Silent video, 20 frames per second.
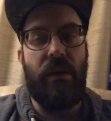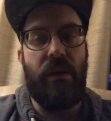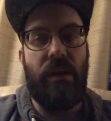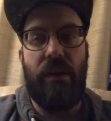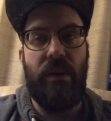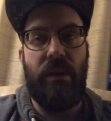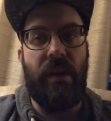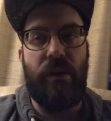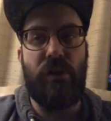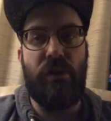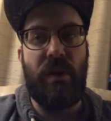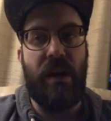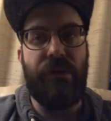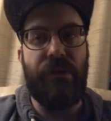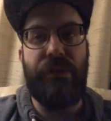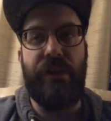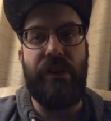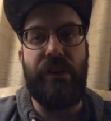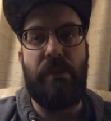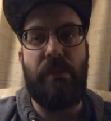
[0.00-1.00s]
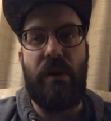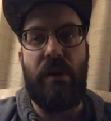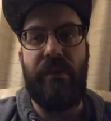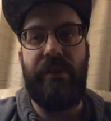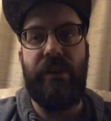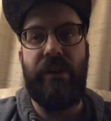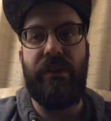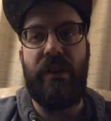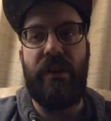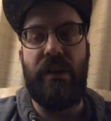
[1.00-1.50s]
that translates
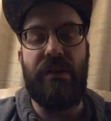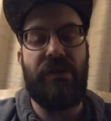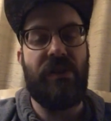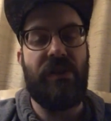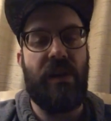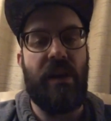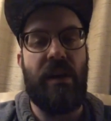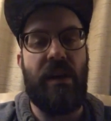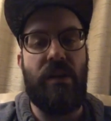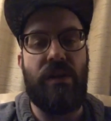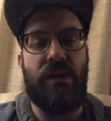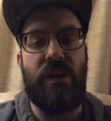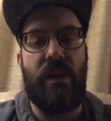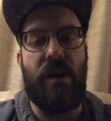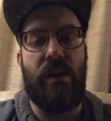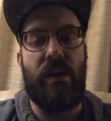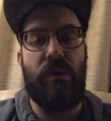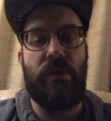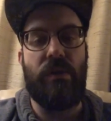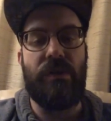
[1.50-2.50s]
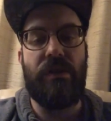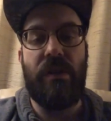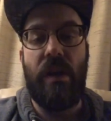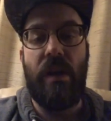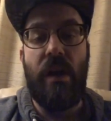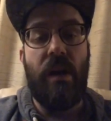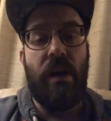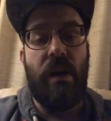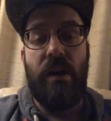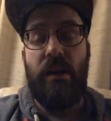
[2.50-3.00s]
perfectly to the stage, you know, just
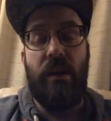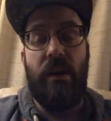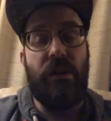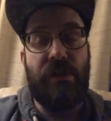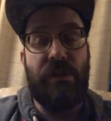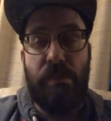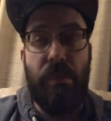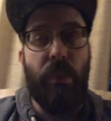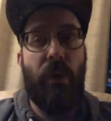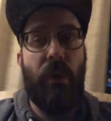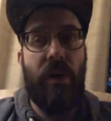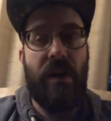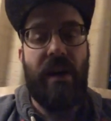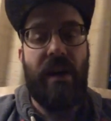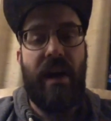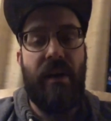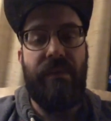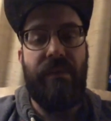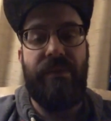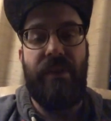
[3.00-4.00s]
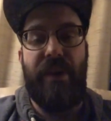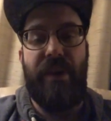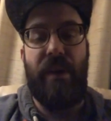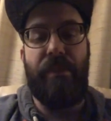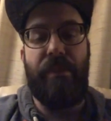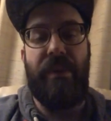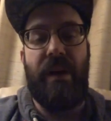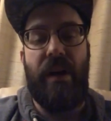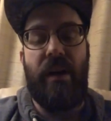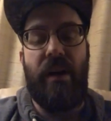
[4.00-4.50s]
it's important to have fun up
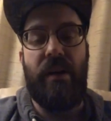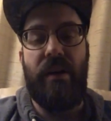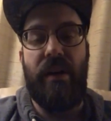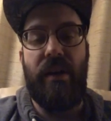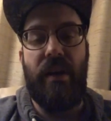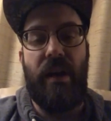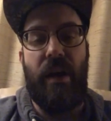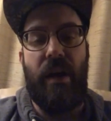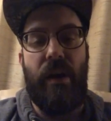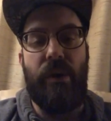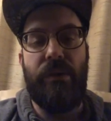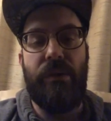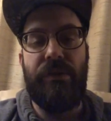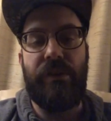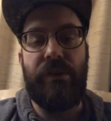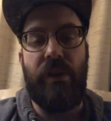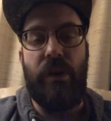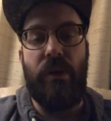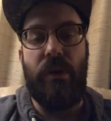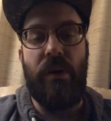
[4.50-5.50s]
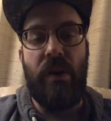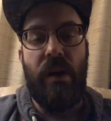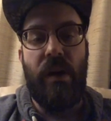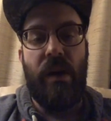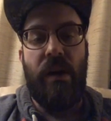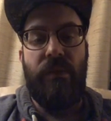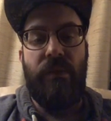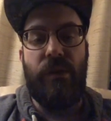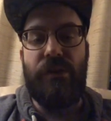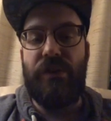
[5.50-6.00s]
there, you know. So
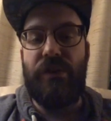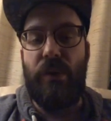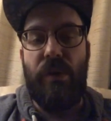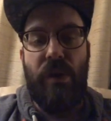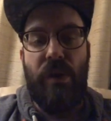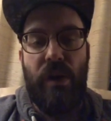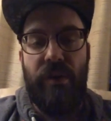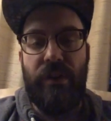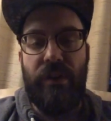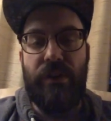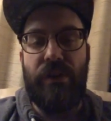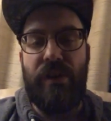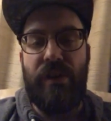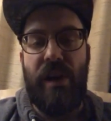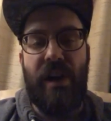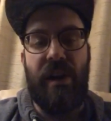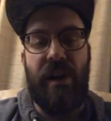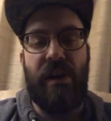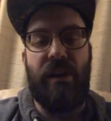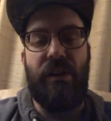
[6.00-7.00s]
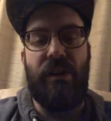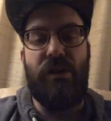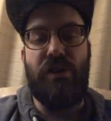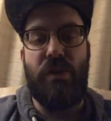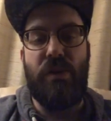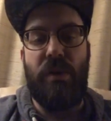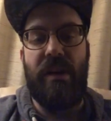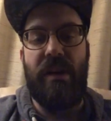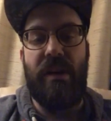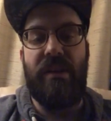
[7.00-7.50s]
if you're so nervous you're not going to
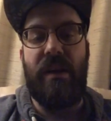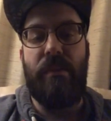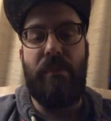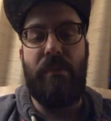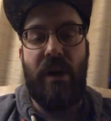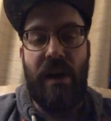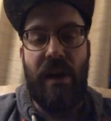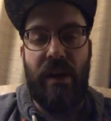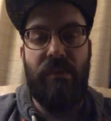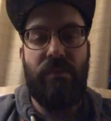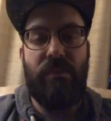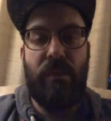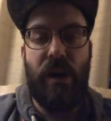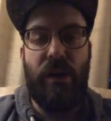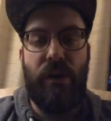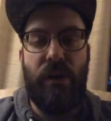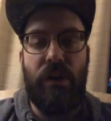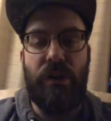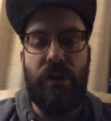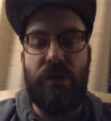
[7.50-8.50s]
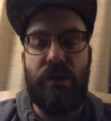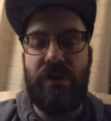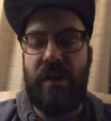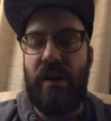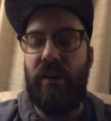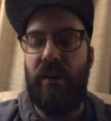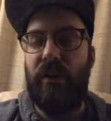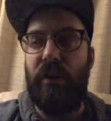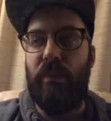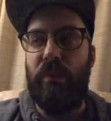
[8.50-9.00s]
enjoy it, that might hurt your set
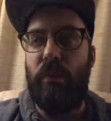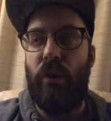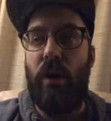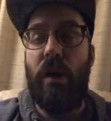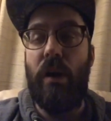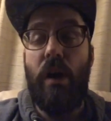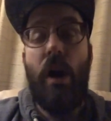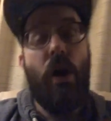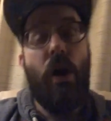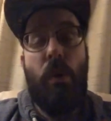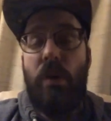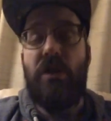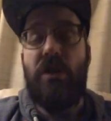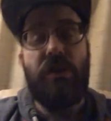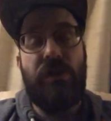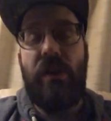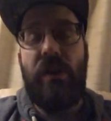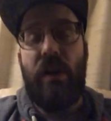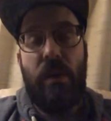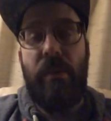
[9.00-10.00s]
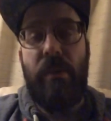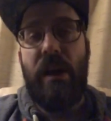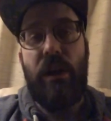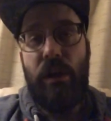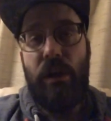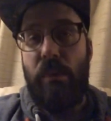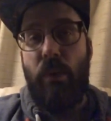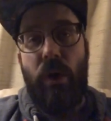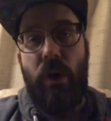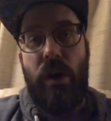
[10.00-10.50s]
a little more, which is going to make
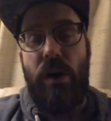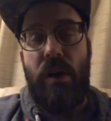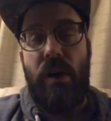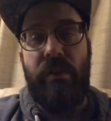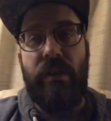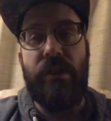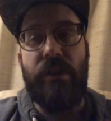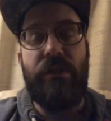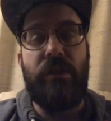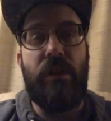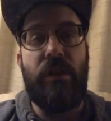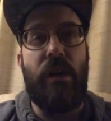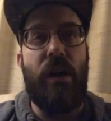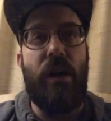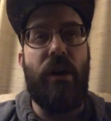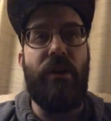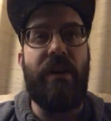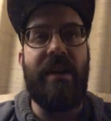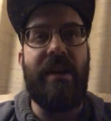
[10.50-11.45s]
you more nervous, you know, and